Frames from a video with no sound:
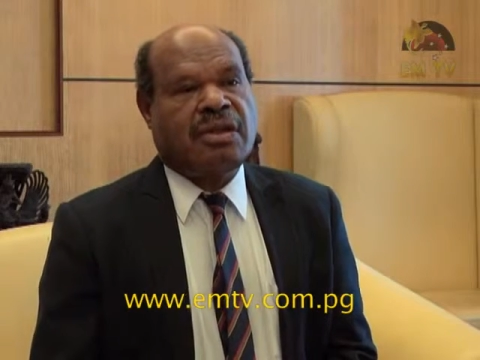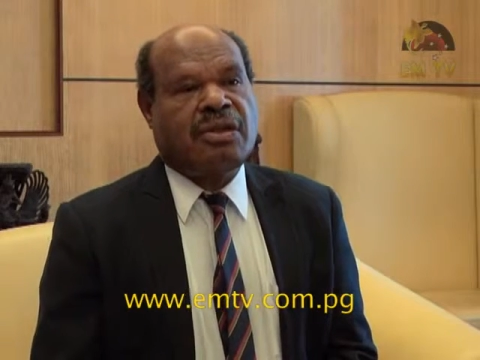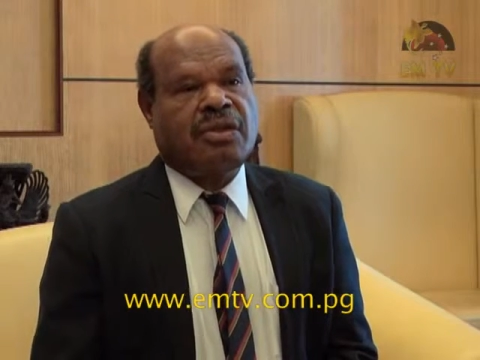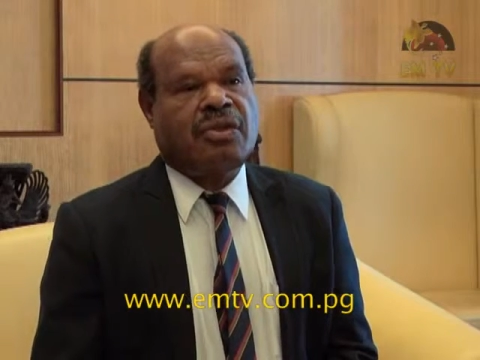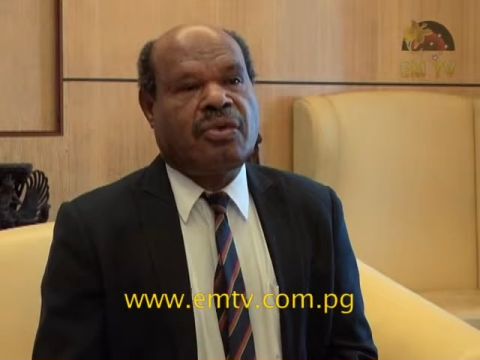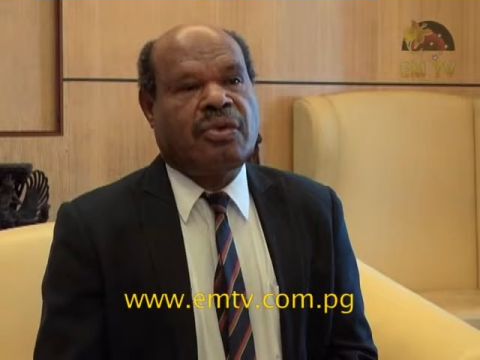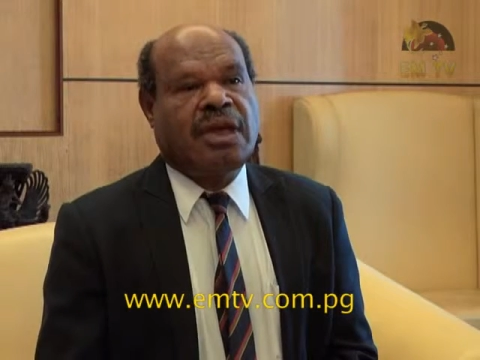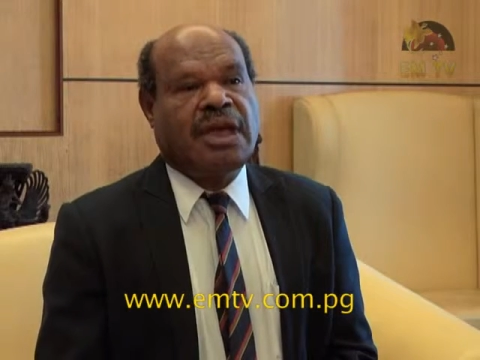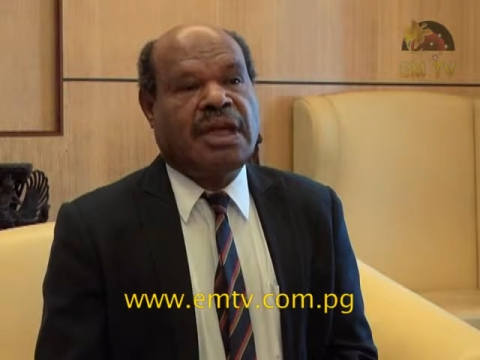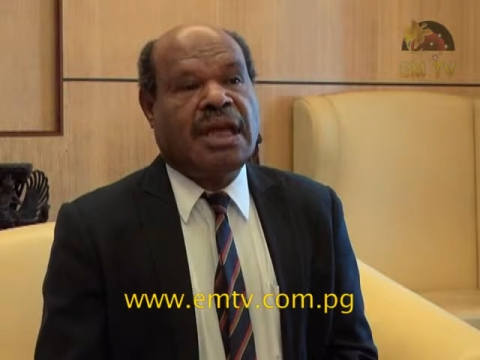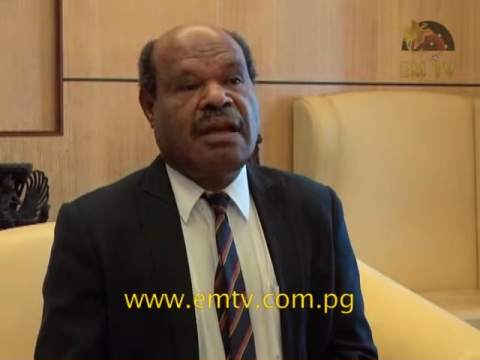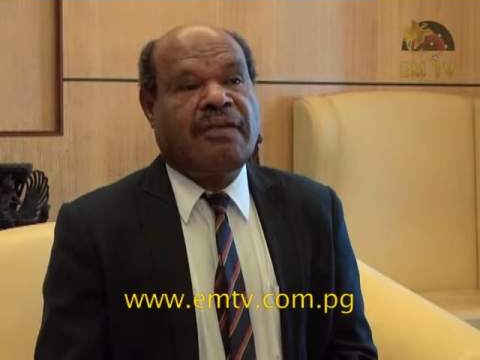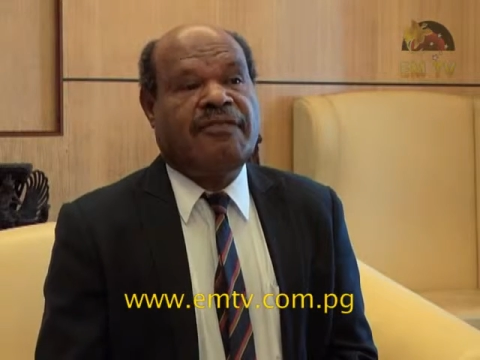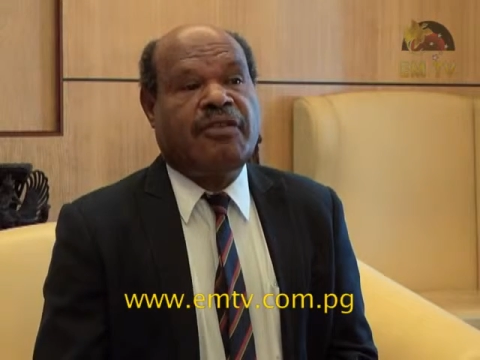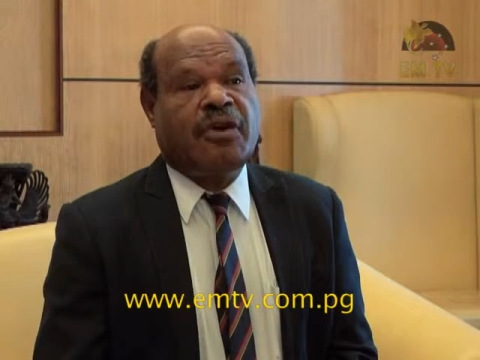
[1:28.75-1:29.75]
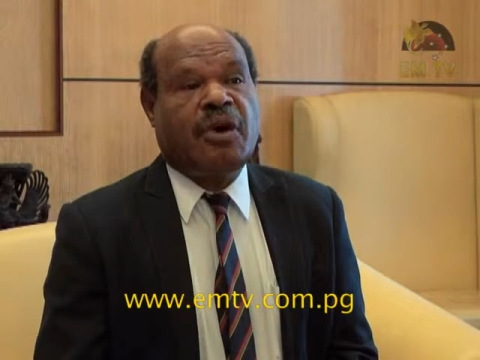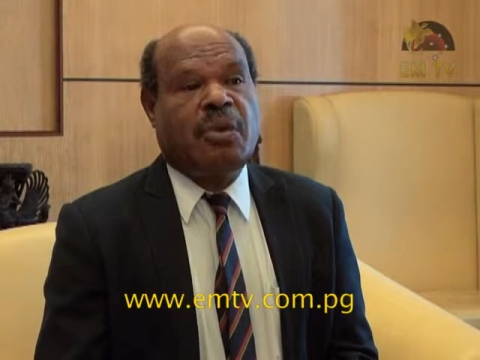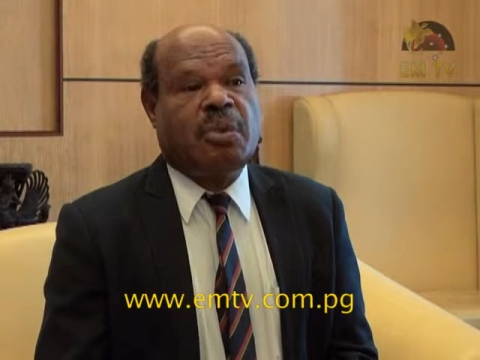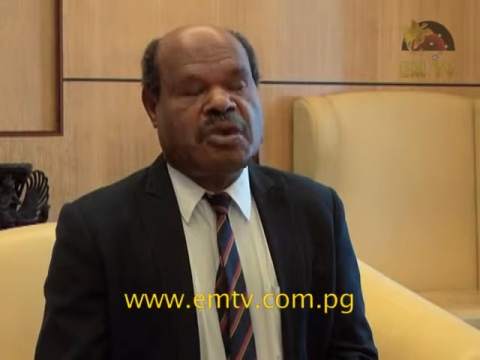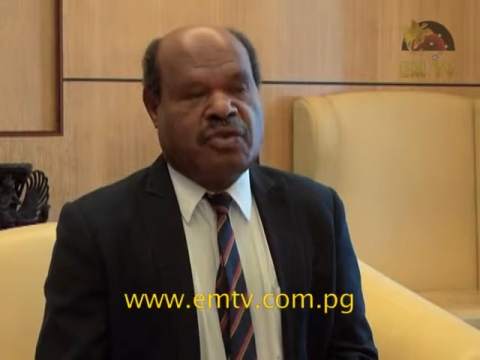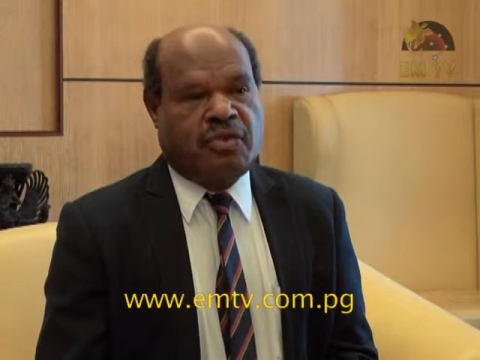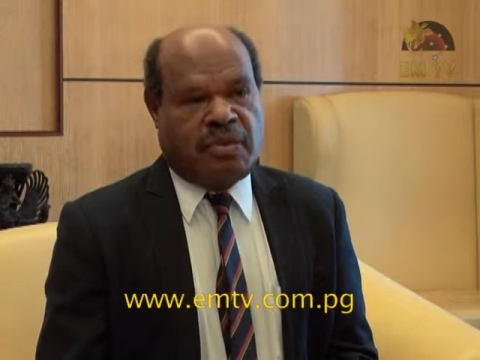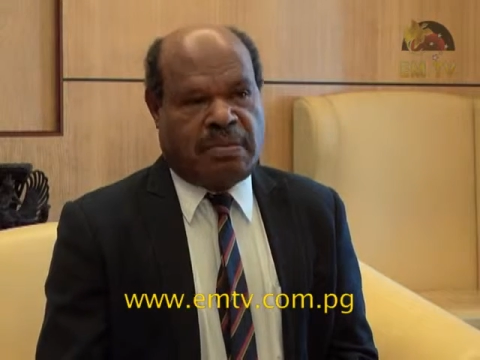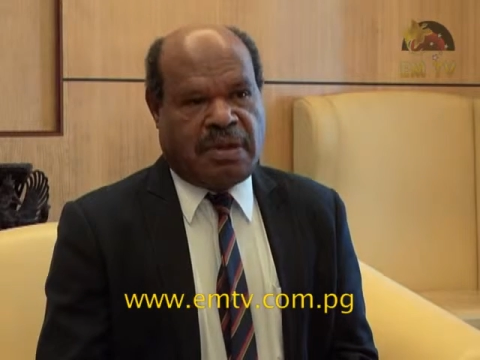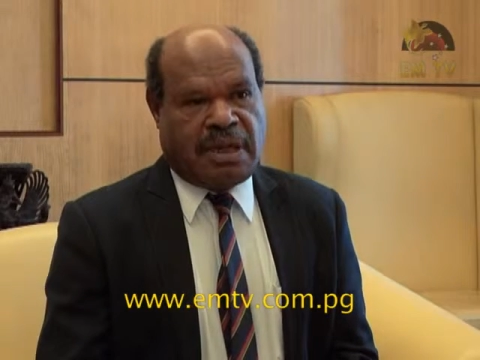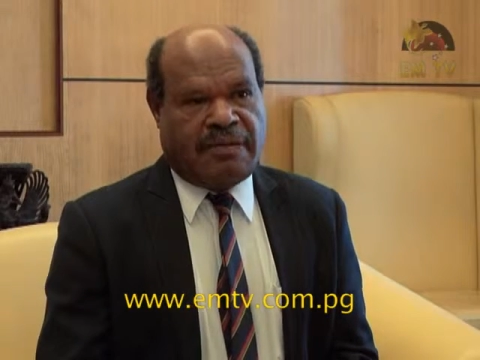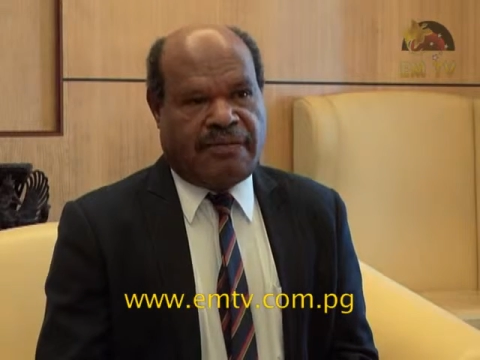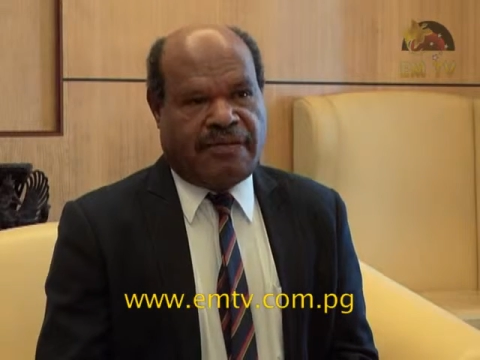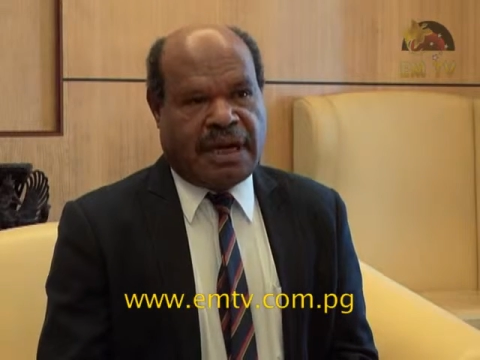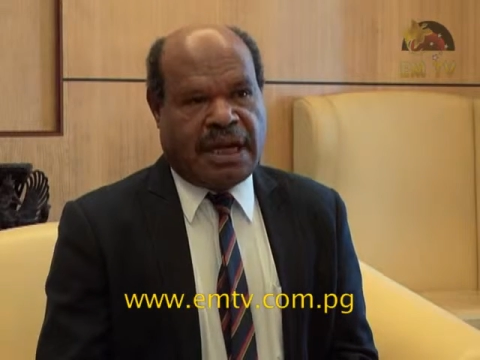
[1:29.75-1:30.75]
three and four, which will be
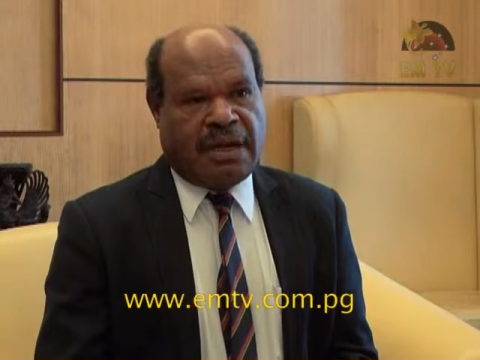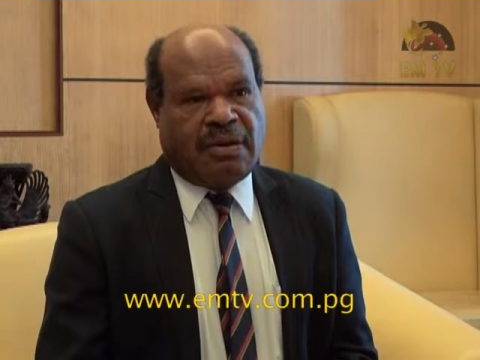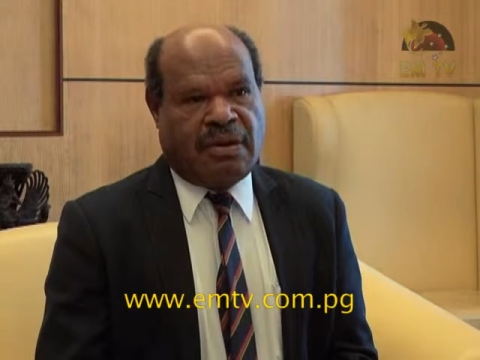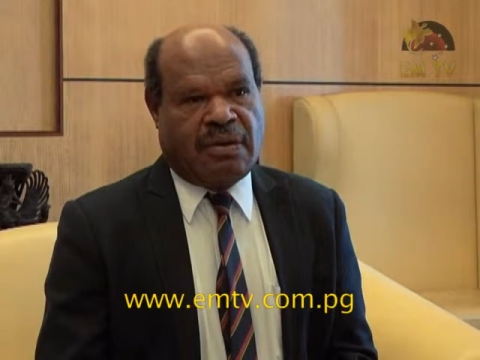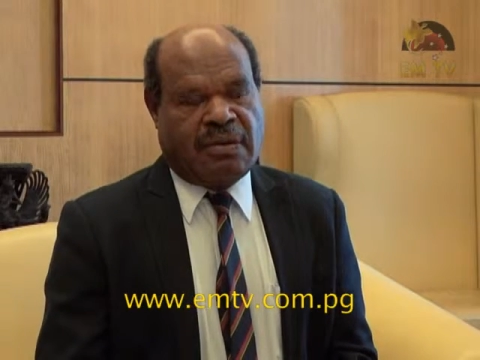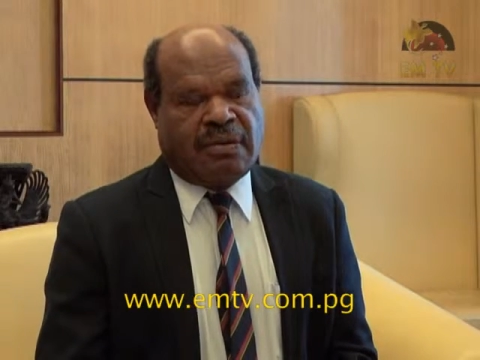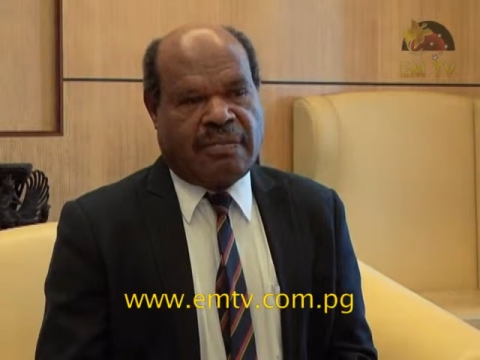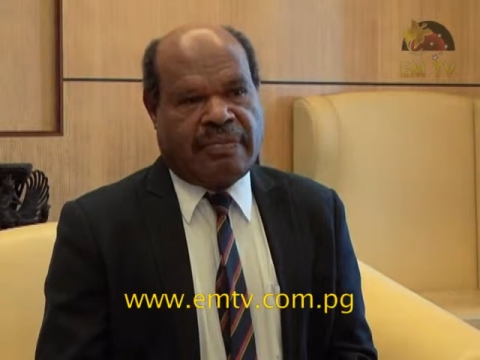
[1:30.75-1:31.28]
the final.